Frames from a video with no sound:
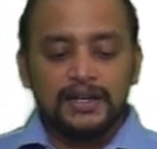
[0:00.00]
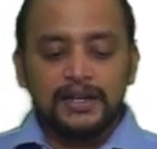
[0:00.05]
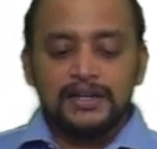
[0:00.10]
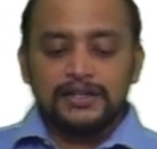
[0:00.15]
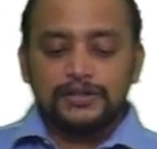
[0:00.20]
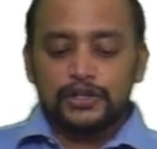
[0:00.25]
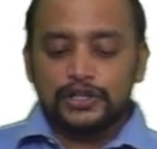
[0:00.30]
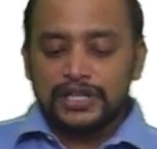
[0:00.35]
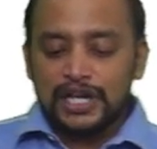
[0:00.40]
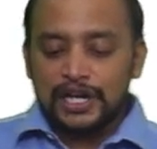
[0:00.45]

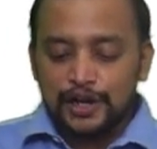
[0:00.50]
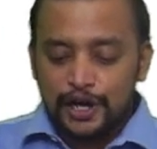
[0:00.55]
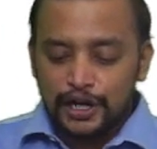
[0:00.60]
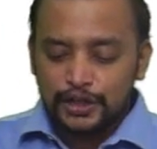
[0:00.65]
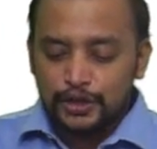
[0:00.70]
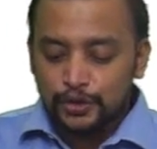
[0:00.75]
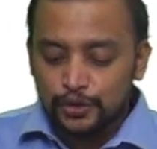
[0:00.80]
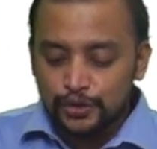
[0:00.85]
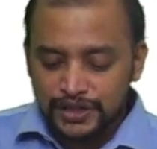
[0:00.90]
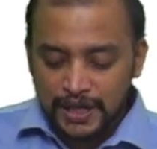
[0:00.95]
So there
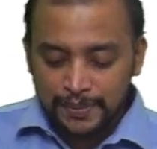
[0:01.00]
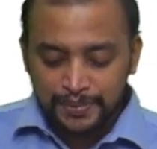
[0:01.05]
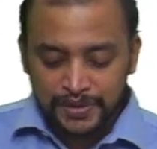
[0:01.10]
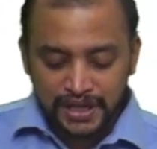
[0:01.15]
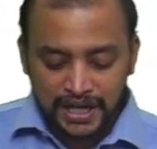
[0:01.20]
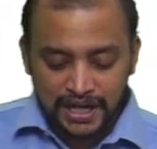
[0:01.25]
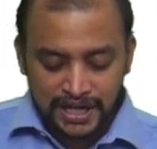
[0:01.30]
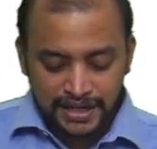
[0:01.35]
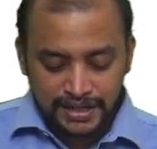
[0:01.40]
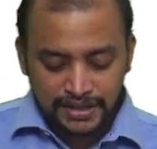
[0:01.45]
are two
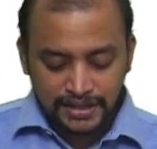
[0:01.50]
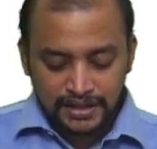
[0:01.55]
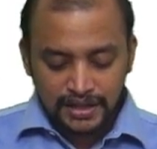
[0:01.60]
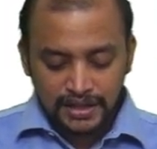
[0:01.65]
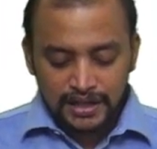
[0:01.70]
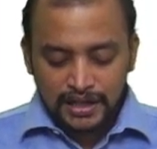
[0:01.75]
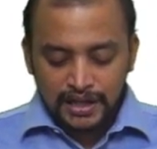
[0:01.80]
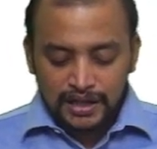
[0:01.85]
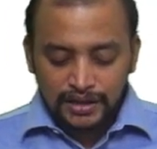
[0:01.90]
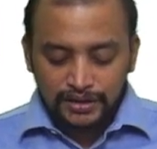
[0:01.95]
subsidies.
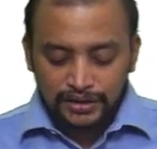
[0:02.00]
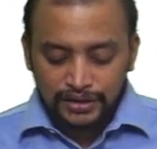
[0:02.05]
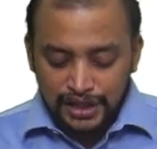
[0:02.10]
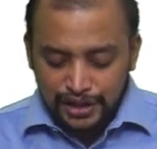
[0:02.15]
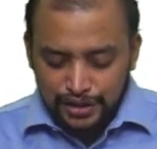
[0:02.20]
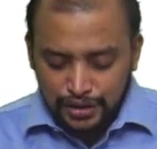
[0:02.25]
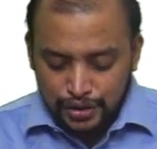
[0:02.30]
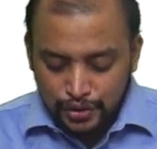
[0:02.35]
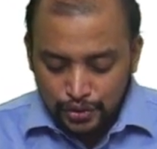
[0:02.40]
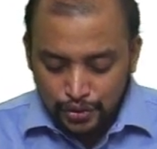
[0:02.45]

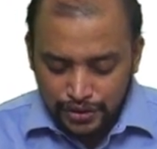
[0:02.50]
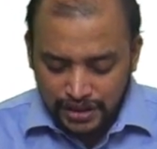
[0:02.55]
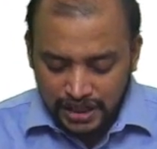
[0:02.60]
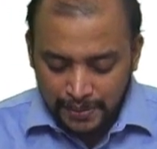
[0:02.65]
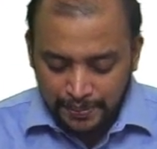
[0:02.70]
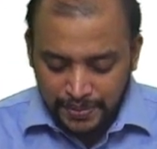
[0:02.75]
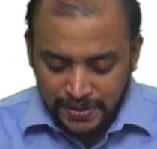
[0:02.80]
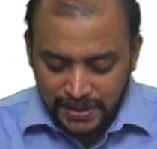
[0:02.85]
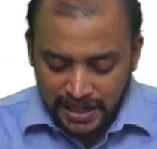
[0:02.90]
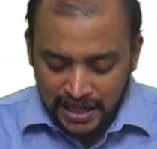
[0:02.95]
These two
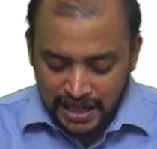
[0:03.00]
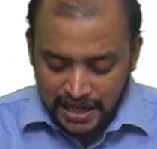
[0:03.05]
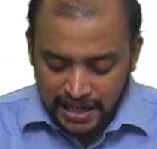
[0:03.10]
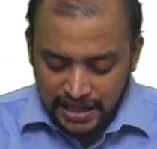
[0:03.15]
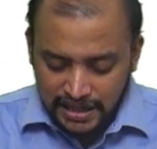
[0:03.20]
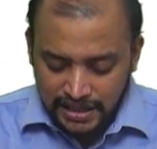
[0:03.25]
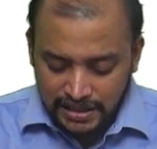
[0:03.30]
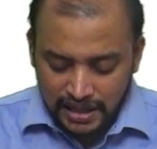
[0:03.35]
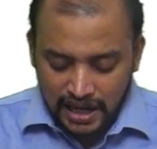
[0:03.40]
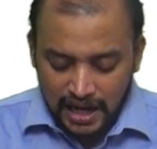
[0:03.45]

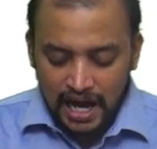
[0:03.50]
subsidies